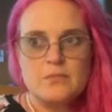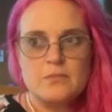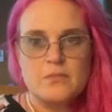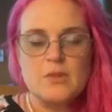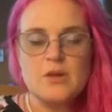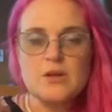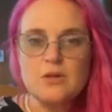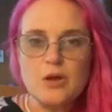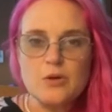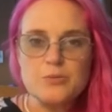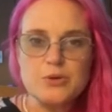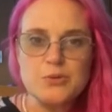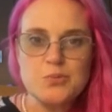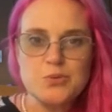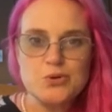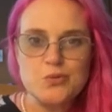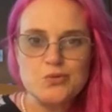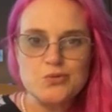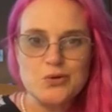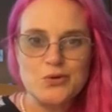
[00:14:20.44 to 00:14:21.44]
then a lot of
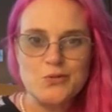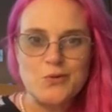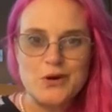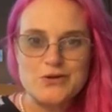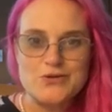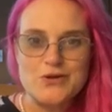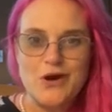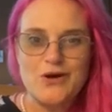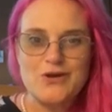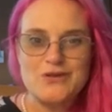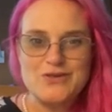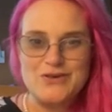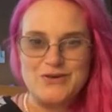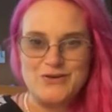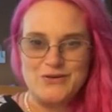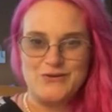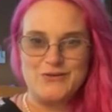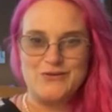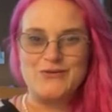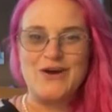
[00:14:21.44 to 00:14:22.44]
people don't really want to talk
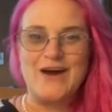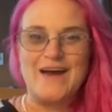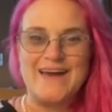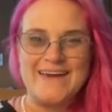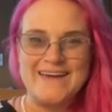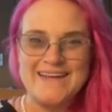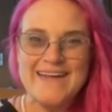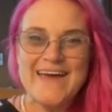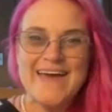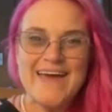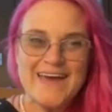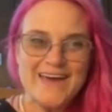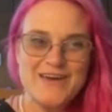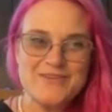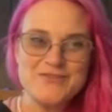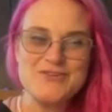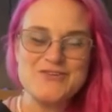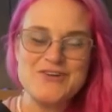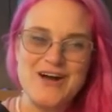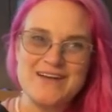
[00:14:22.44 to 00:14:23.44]
to you, right? If
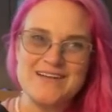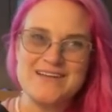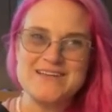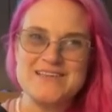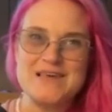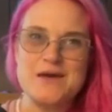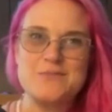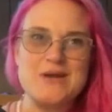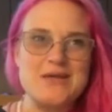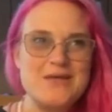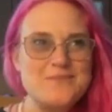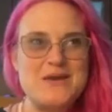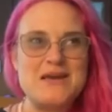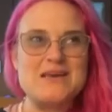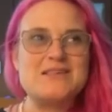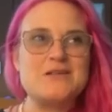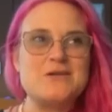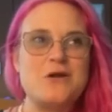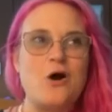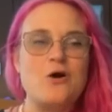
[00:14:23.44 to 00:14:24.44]
you're talking to somebody that
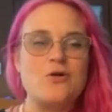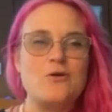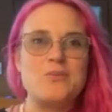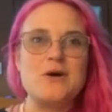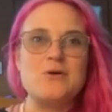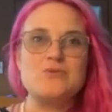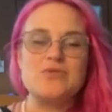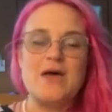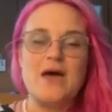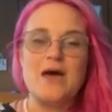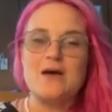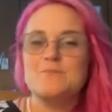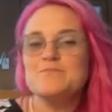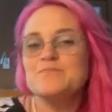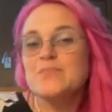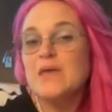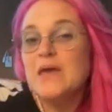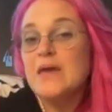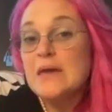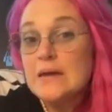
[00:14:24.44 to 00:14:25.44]
makes it all about
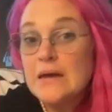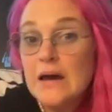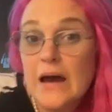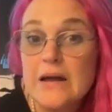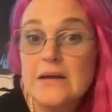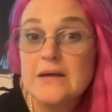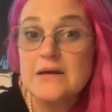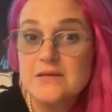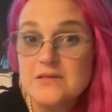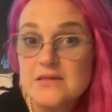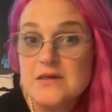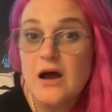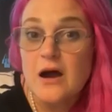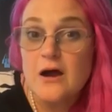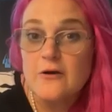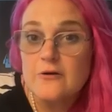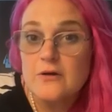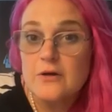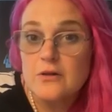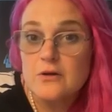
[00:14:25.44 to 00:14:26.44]
them, kind of gets
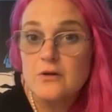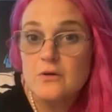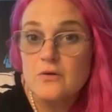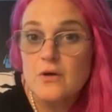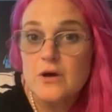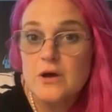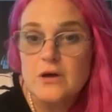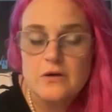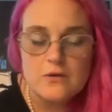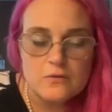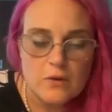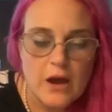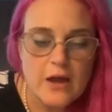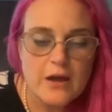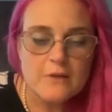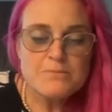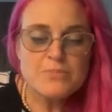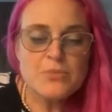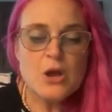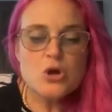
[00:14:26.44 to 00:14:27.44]
tiring a little quick,
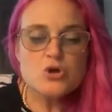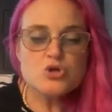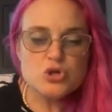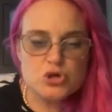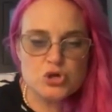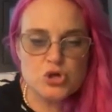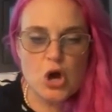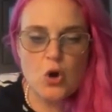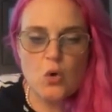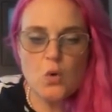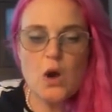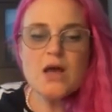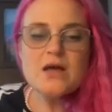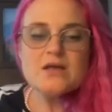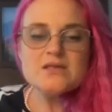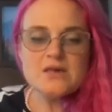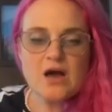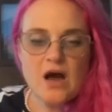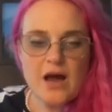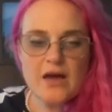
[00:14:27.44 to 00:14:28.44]
right? So
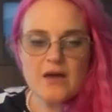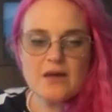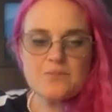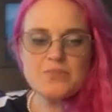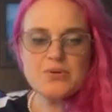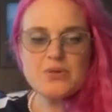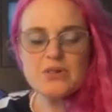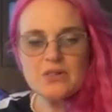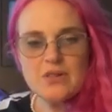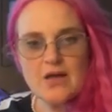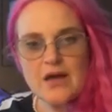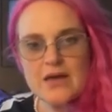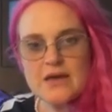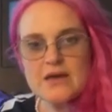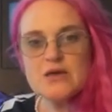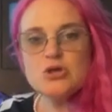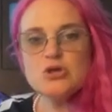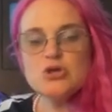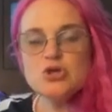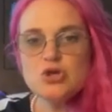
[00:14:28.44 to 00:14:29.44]
type
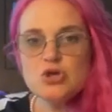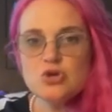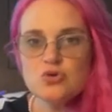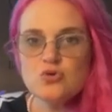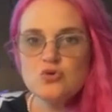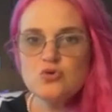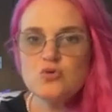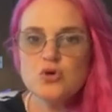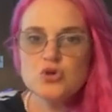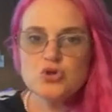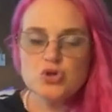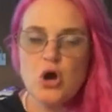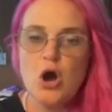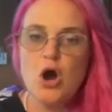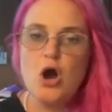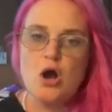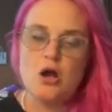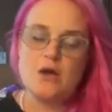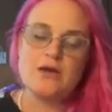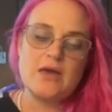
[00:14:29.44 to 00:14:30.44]
like you
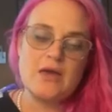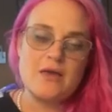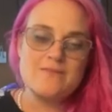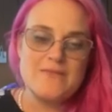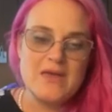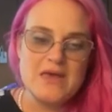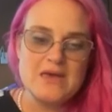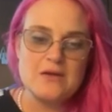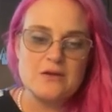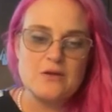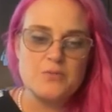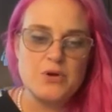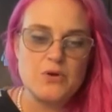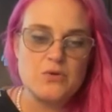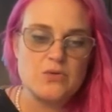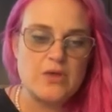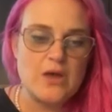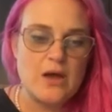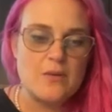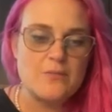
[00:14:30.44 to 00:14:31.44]
talk and make it
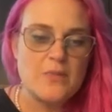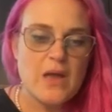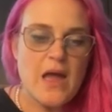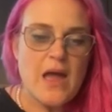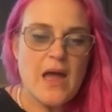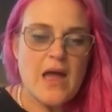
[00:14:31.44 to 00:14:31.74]
about them.